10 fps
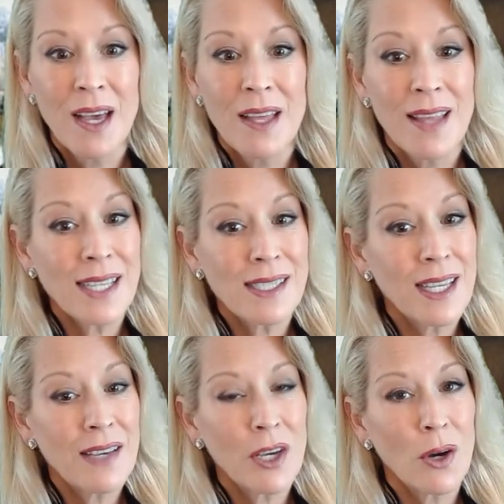That's
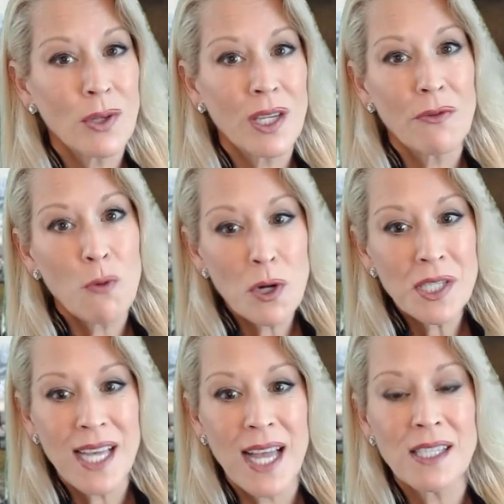leaving only 4
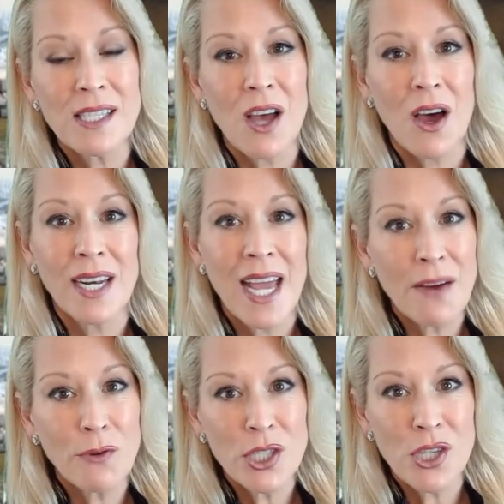cents on
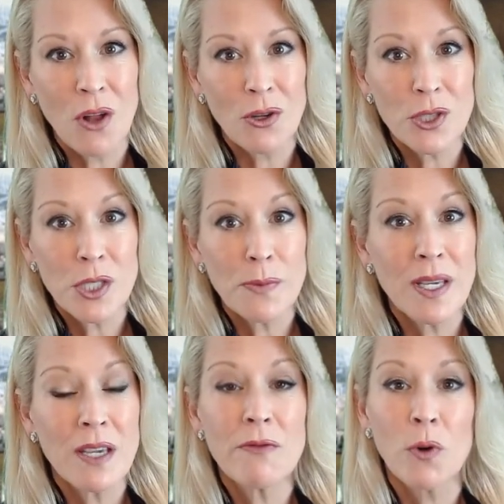every dollar to
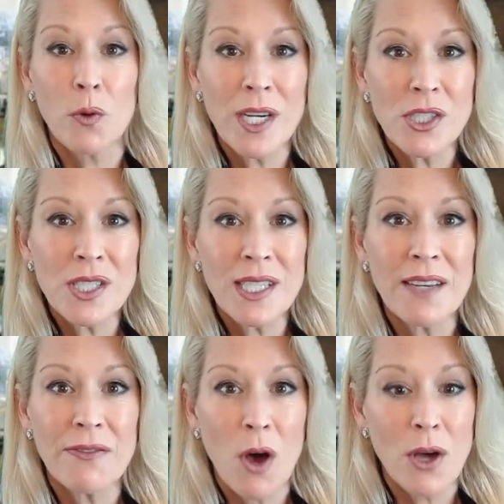be voraciously
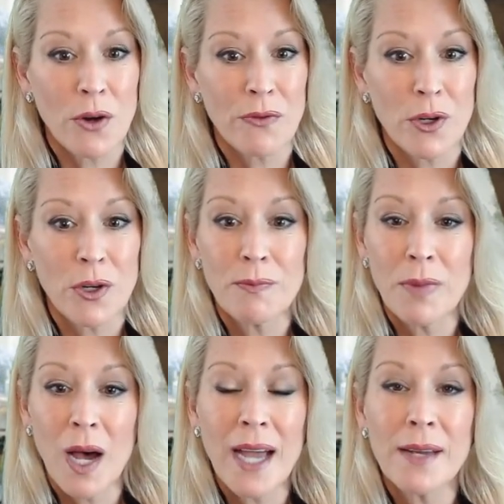fought over
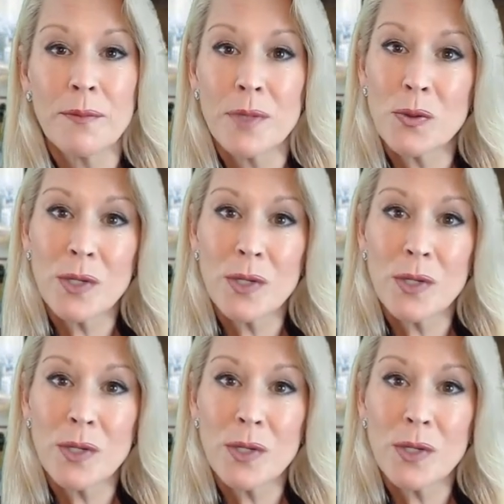by between